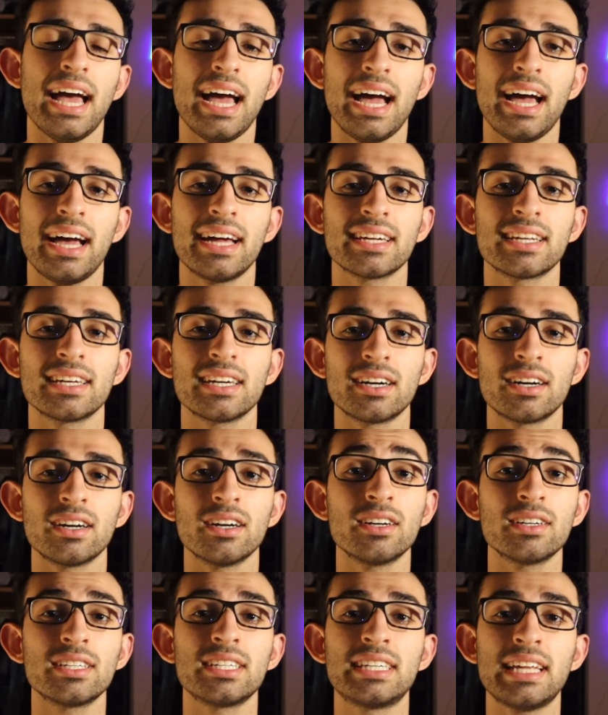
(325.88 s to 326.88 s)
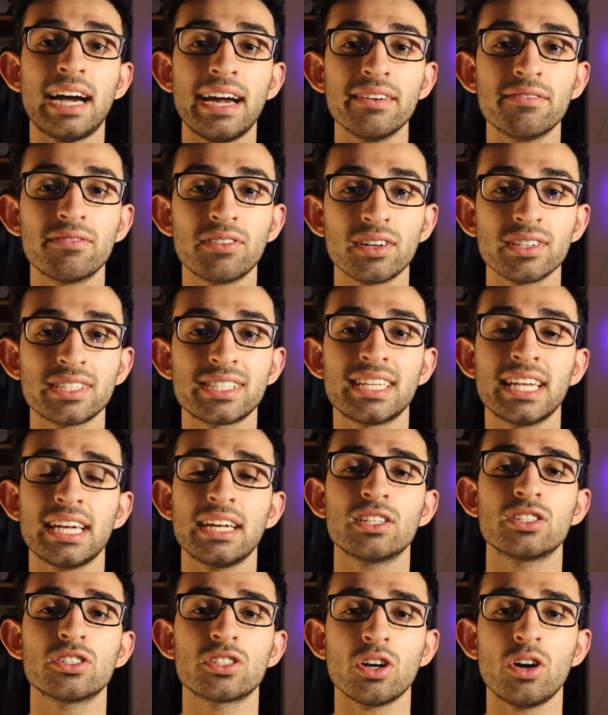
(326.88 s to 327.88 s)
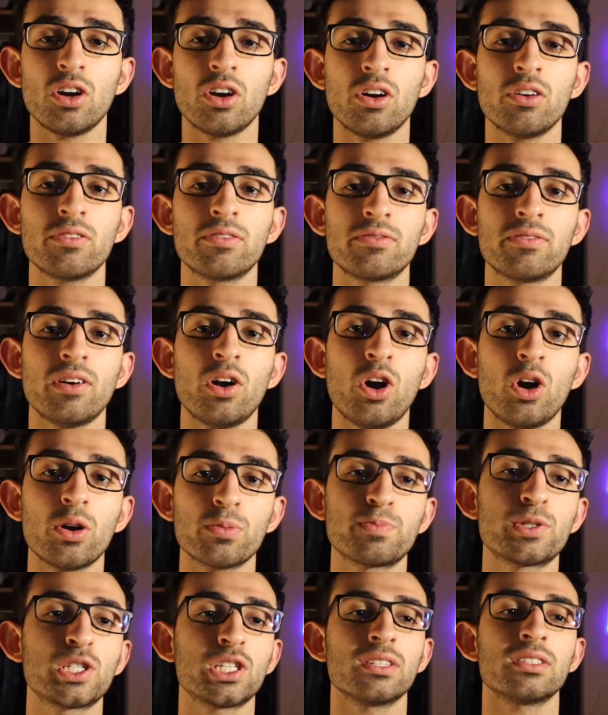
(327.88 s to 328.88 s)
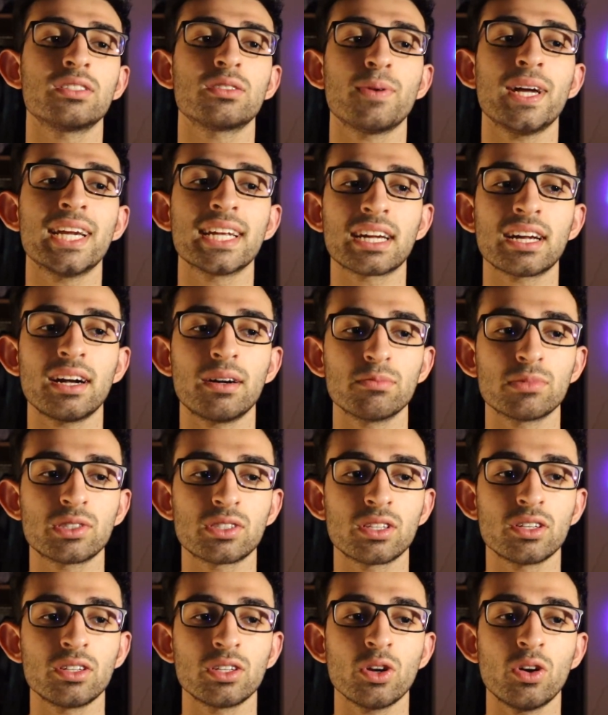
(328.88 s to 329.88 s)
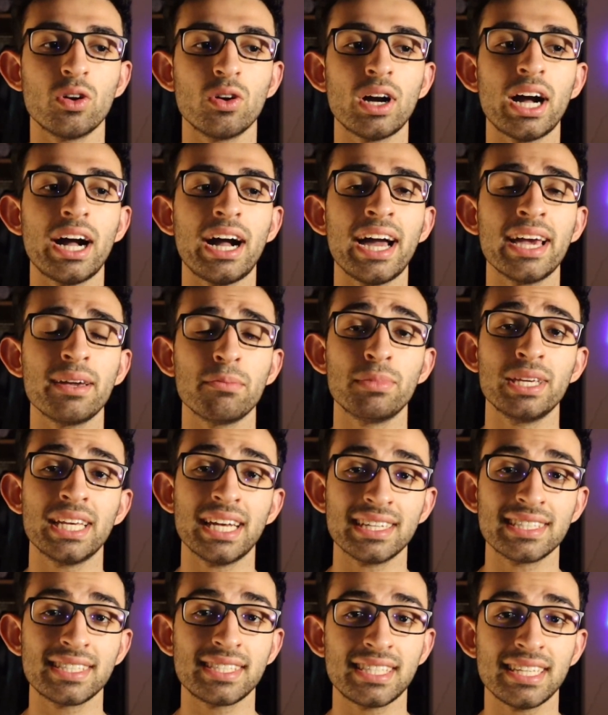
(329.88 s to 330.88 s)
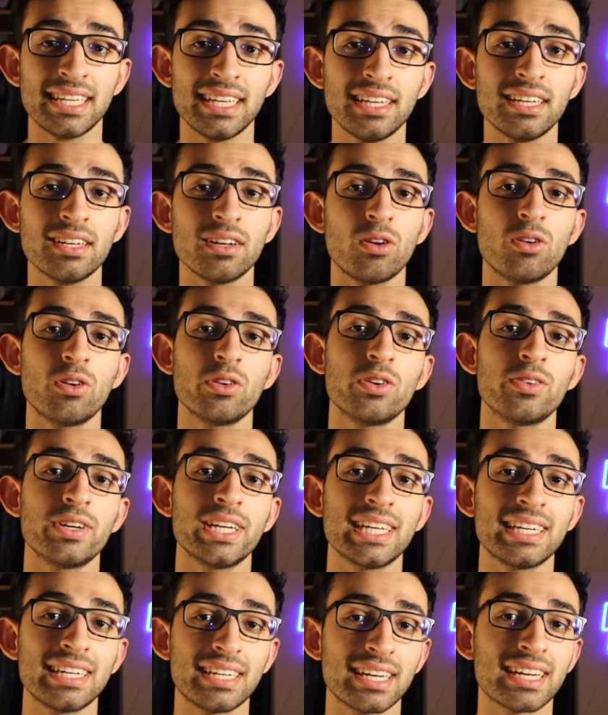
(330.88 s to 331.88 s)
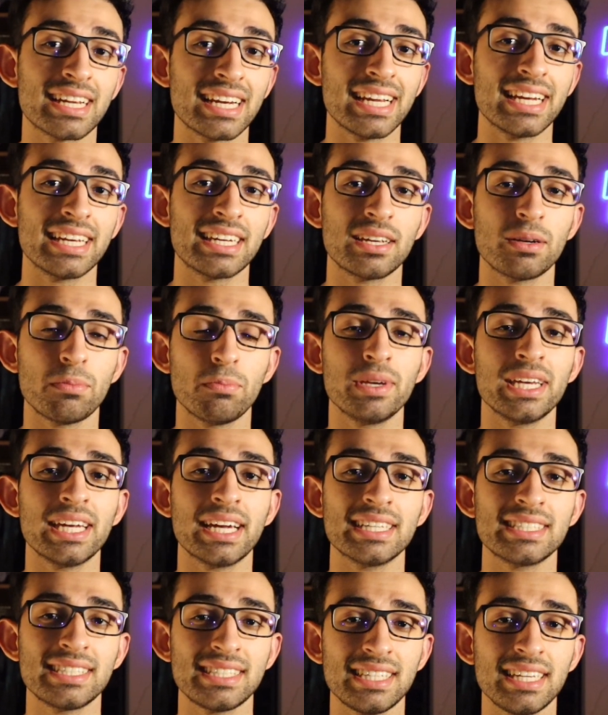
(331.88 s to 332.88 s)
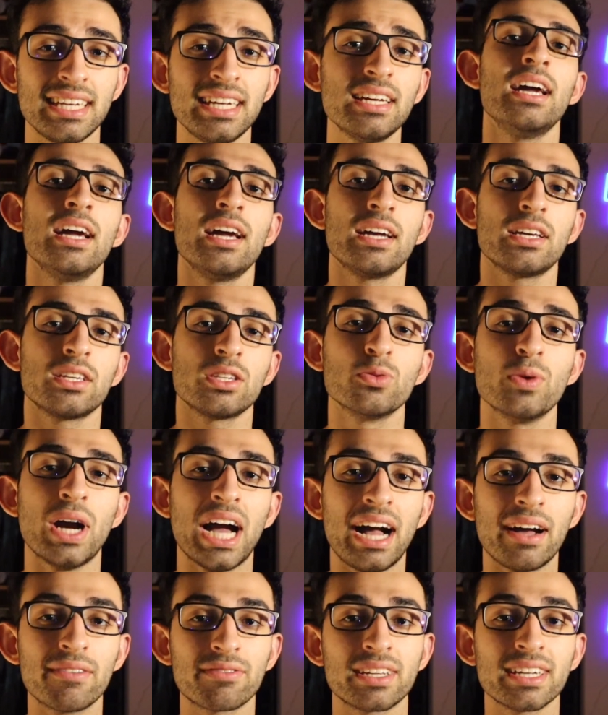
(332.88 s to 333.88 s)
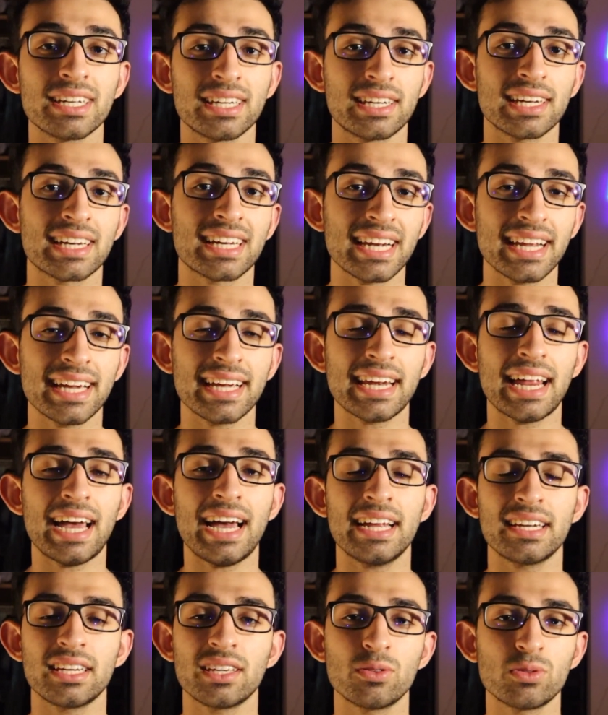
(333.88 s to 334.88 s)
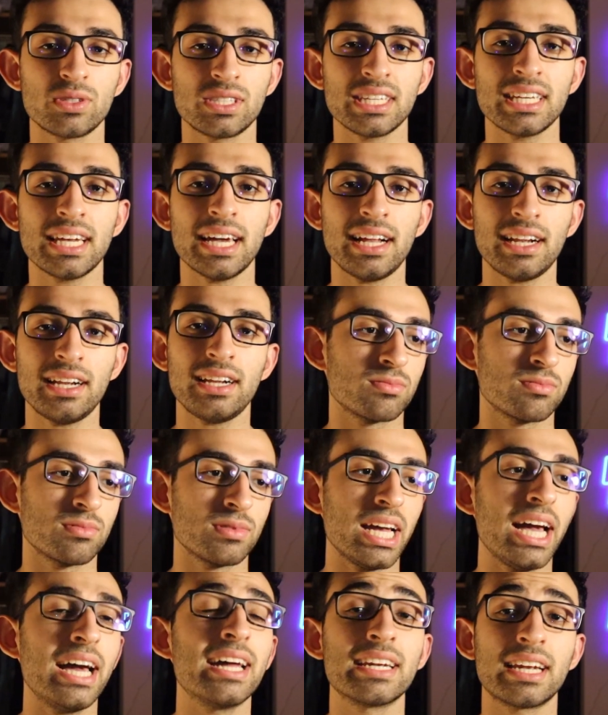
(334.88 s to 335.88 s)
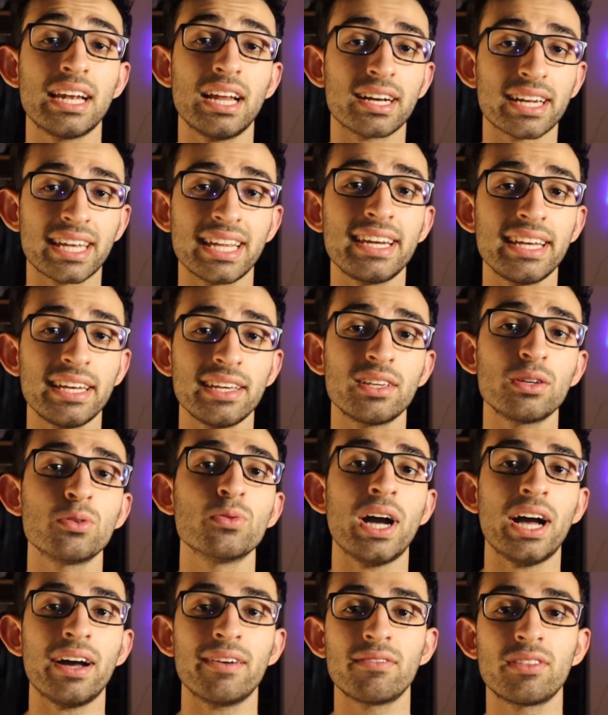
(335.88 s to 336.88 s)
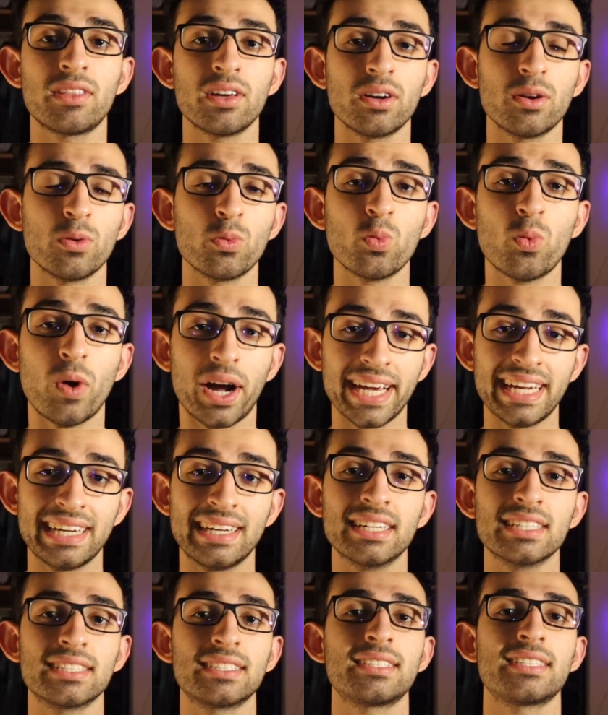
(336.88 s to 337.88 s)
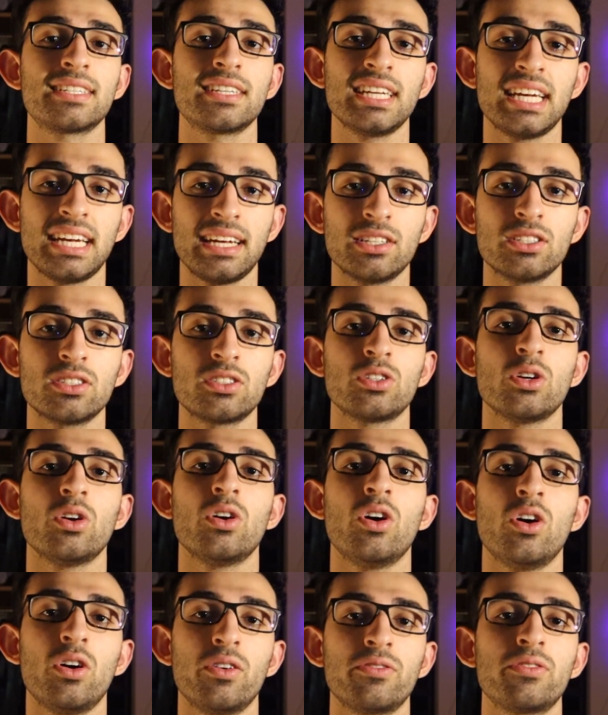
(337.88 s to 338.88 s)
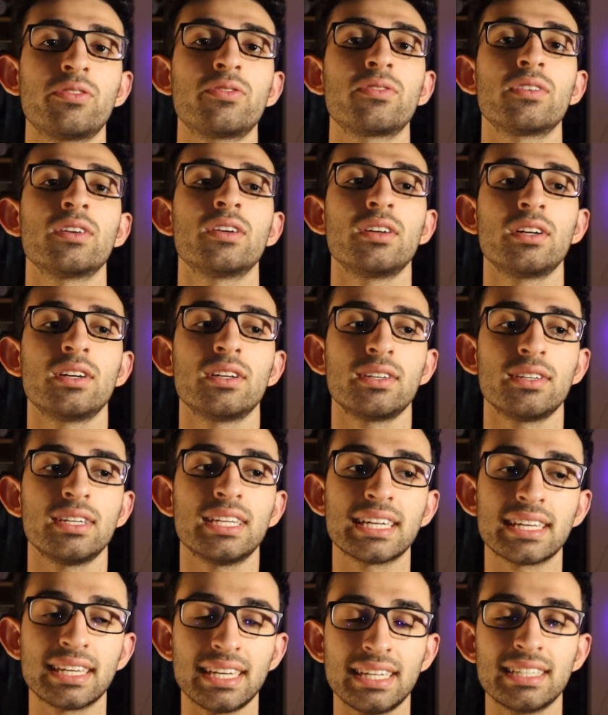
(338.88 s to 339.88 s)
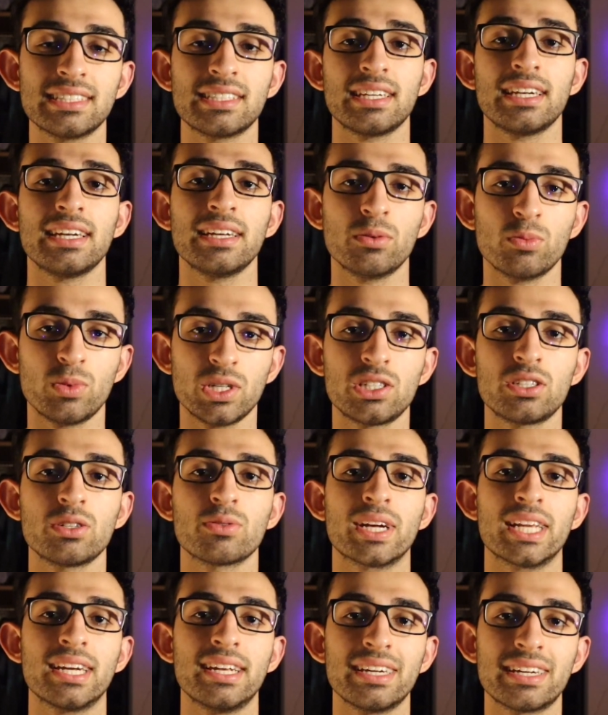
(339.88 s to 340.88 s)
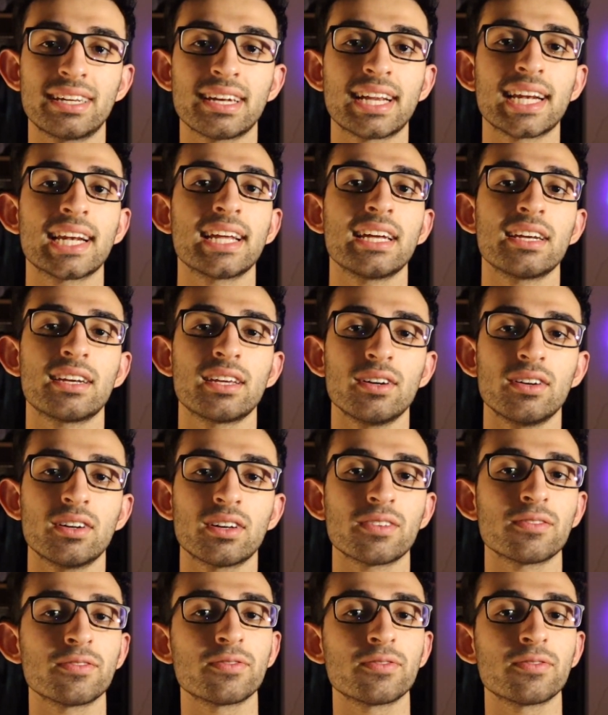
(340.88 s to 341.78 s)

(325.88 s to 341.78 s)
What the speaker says: and a diverse range of options when it comes to your IBSC or your integrated BSc. You have to intercalate at UCL, and luckily you have the widest range of degrees in which you can intercalate here.